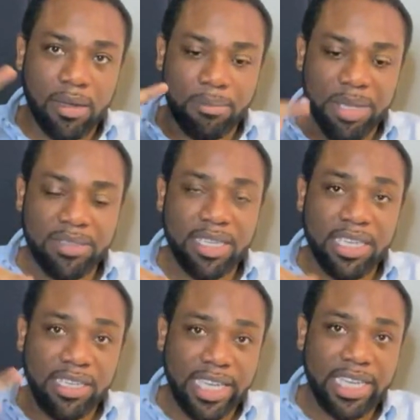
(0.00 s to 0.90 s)
basically
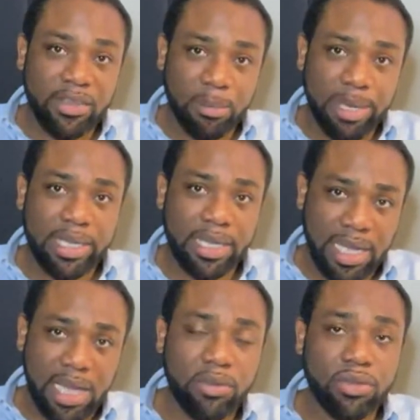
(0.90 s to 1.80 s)
linking your bank
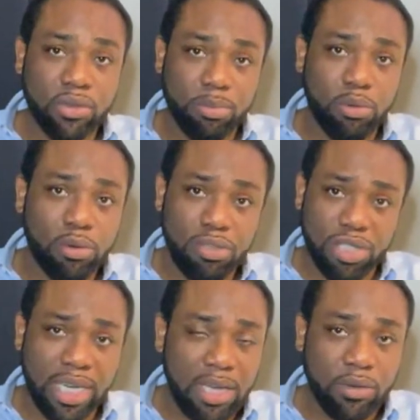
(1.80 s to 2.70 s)
account to the brokerage
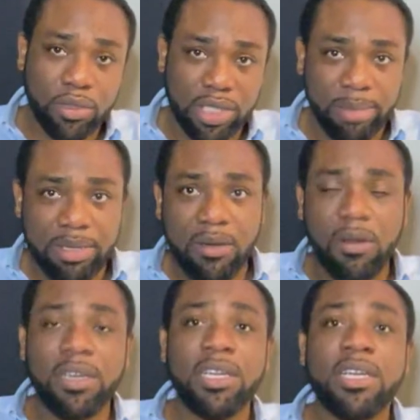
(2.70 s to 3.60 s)
account or your debit
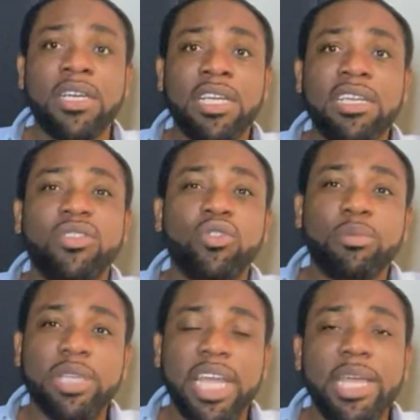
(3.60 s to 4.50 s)
card is to
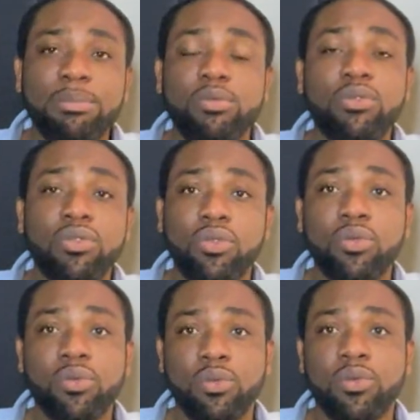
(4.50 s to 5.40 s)
be able
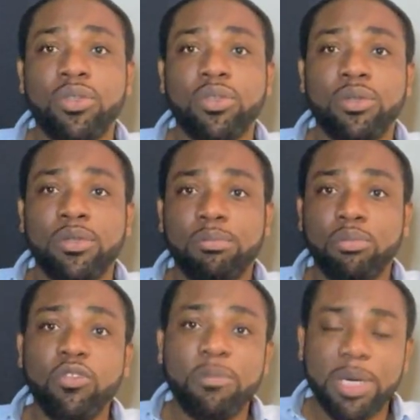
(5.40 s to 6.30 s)
to
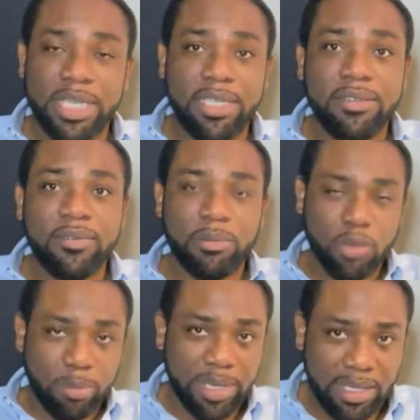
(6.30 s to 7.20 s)
move money from your
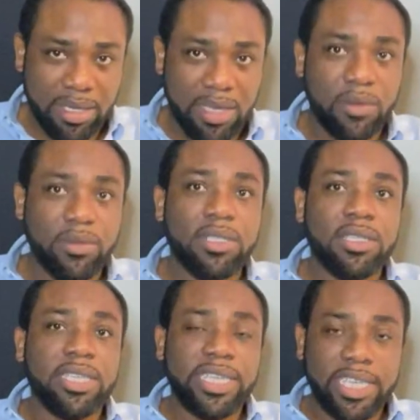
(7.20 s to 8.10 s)
bank account
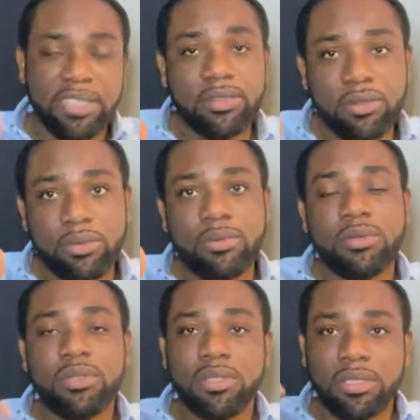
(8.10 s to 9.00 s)
into
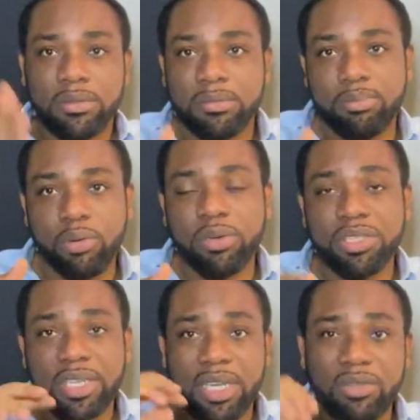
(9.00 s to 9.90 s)
the brokerage
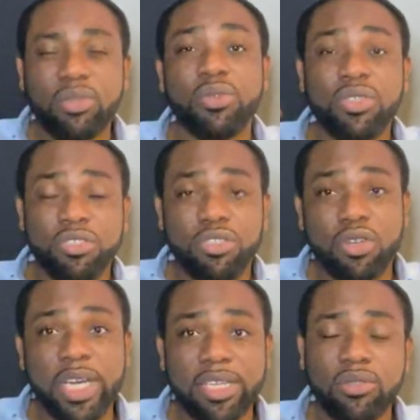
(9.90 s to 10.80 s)
account so you could
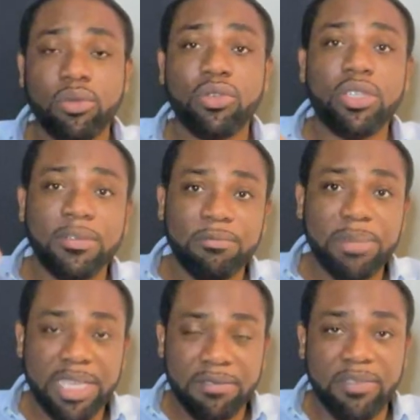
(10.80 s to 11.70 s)
trade, so you could
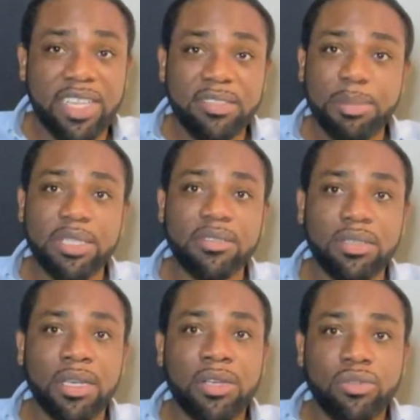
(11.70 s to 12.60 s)
make investments,
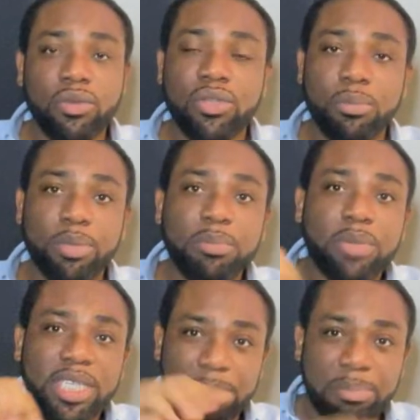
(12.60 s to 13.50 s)
so you could put
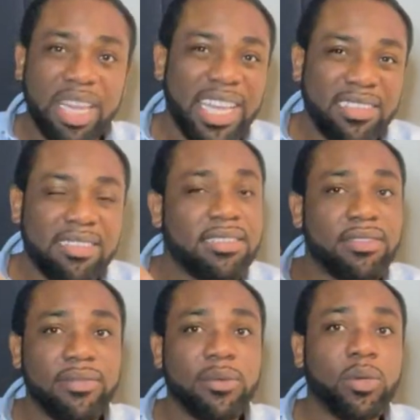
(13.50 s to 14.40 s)
money in places
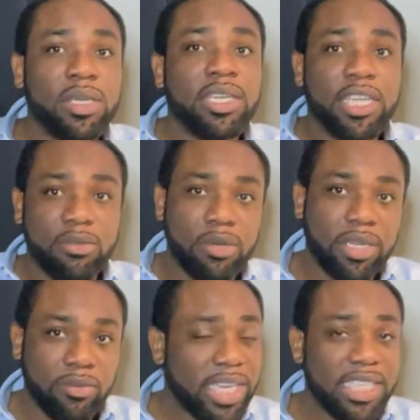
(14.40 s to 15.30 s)
for a
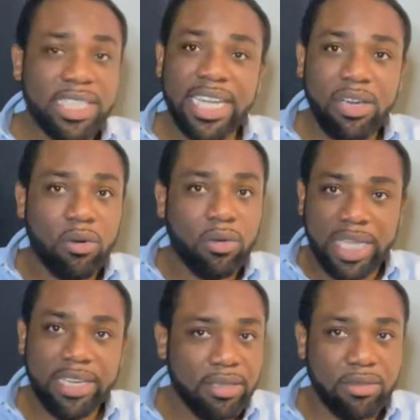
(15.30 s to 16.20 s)
rainy day or
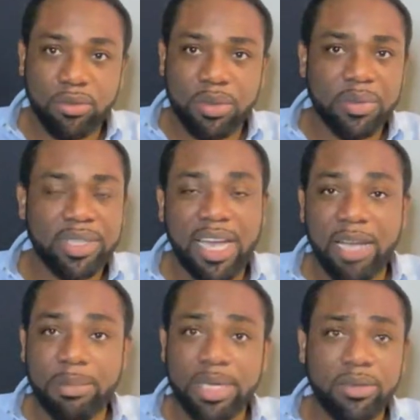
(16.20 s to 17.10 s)
later during
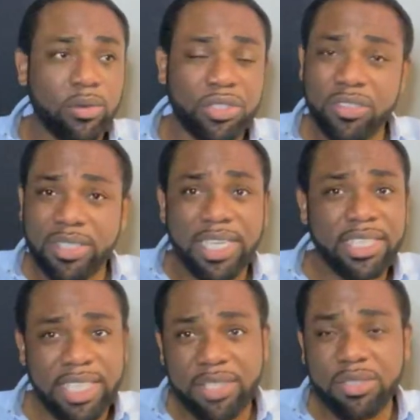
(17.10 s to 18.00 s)
retirement or just any
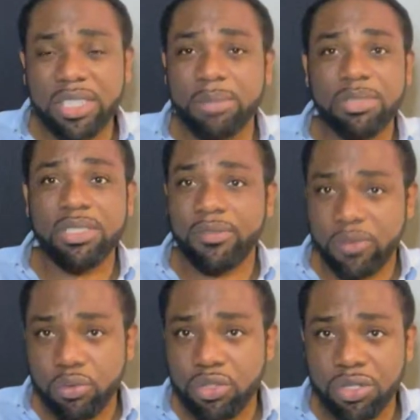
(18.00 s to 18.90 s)
day you need them
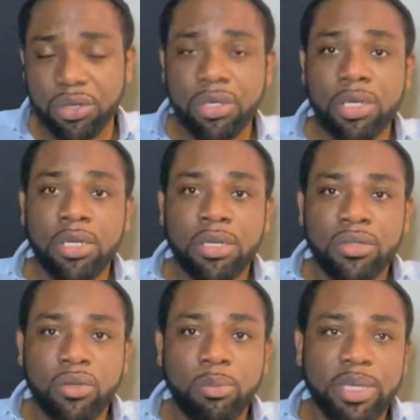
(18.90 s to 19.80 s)
future.
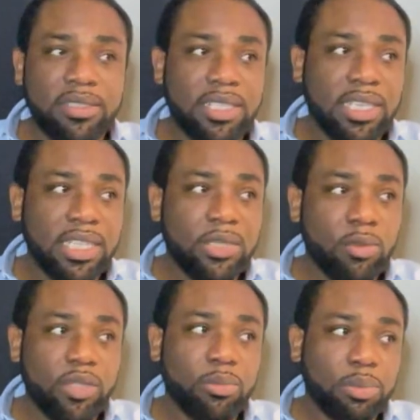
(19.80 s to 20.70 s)
So basically,
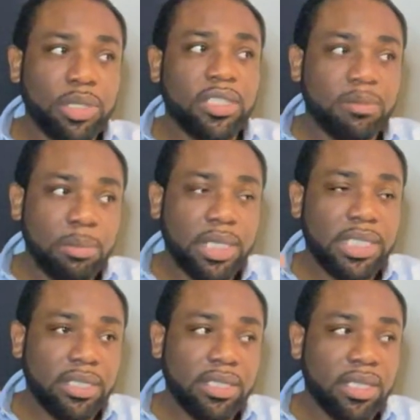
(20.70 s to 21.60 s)
when you put this
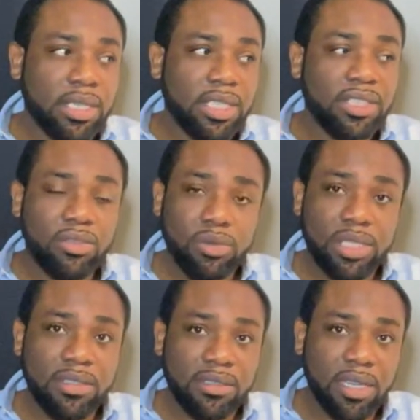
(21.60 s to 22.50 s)
money into
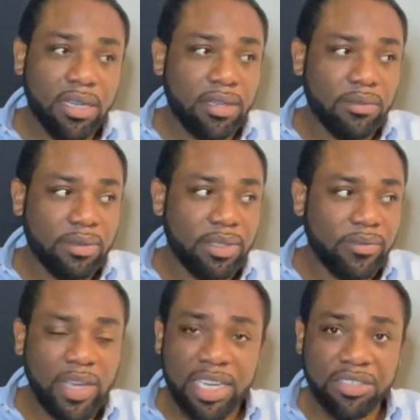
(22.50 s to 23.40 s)
these
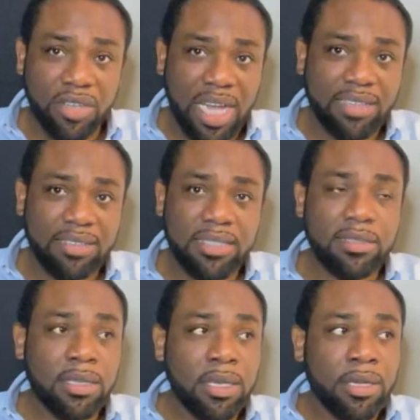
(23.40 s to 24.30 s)
financial assets,
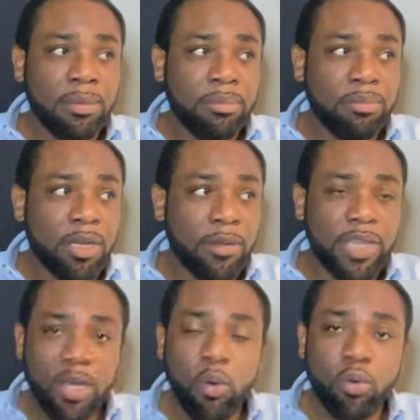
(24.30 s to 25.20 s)
they
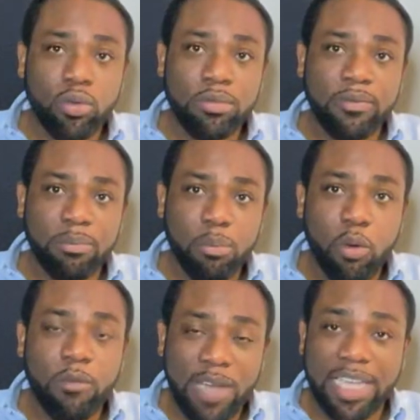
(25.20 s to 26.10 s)
hold
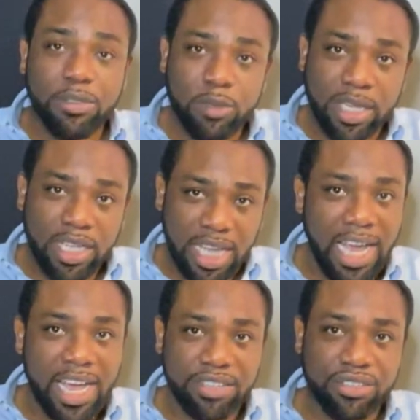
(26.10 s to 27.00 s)
more value than
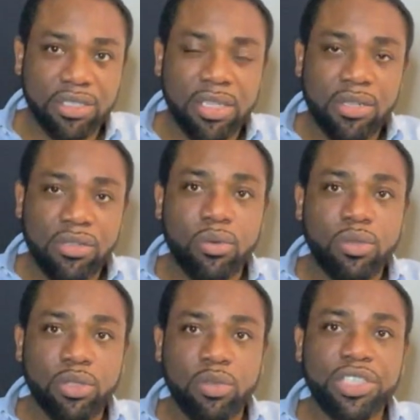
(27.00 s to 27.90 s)
cash. So
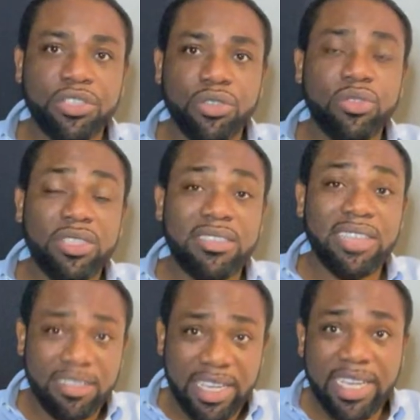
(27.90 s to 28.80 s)
the rich use this
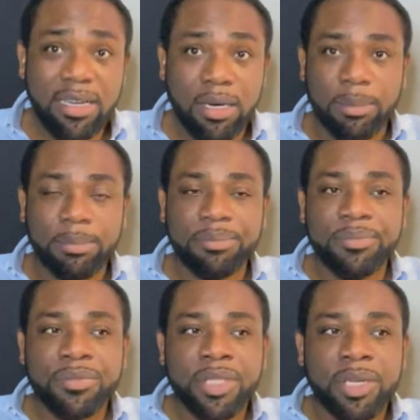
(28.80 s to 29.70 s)
as income.
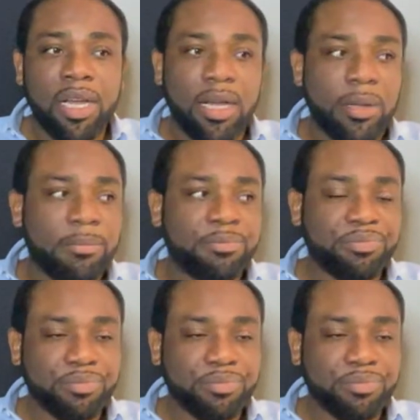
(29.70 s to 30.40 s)
Um,